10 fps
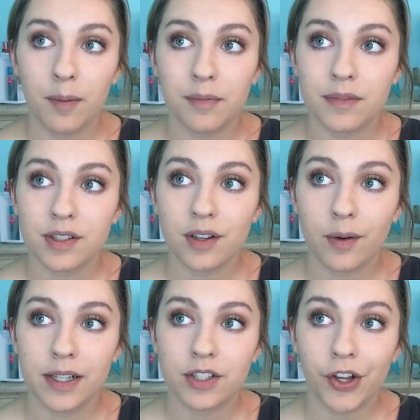So
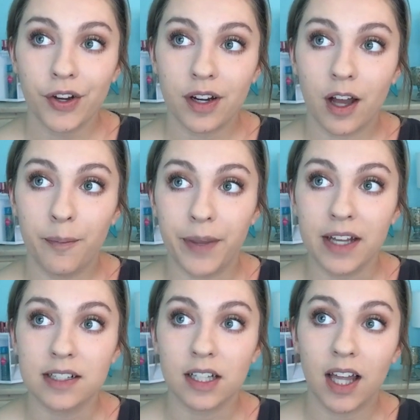it took a
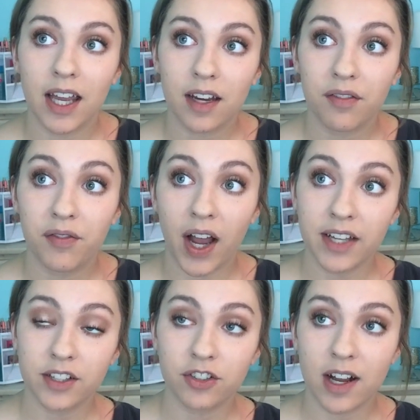bit to like
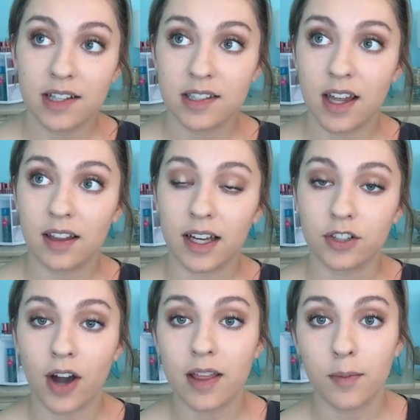find a dress and like
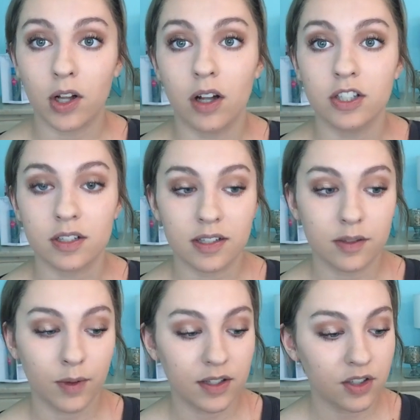try them all on just because
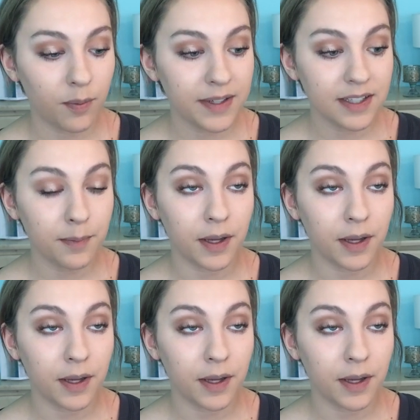it was so busy.